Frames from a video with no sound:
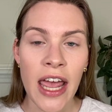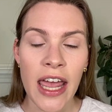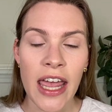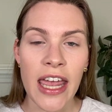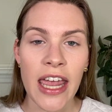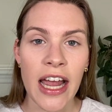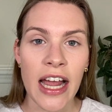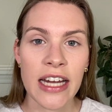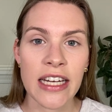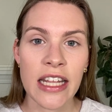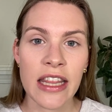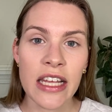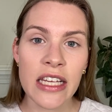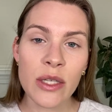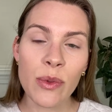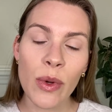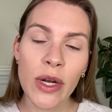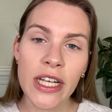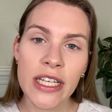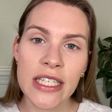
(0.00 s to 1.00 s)
And this
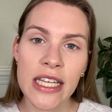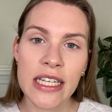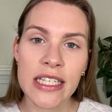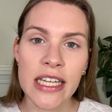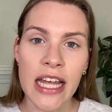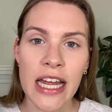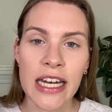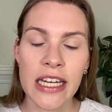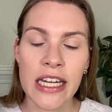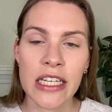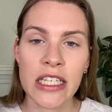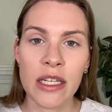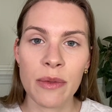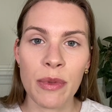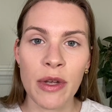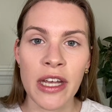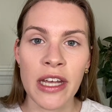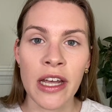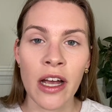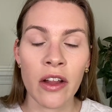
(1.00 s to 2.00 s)
one is intended to
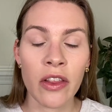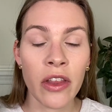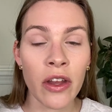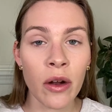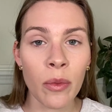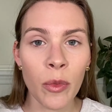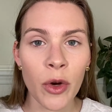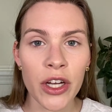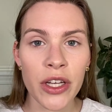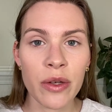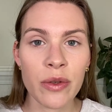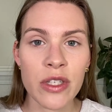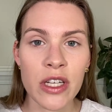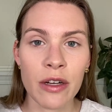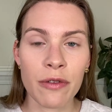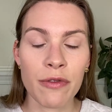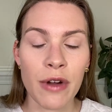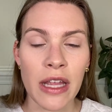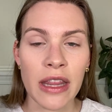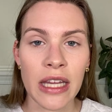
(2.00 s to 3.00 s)
be a little more
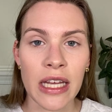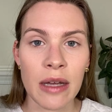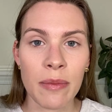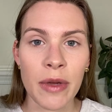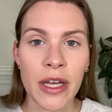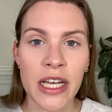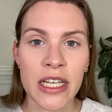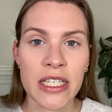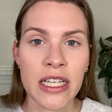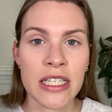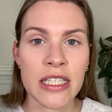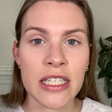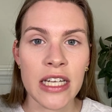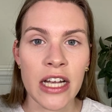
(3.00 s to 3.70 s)
user-friendly because it's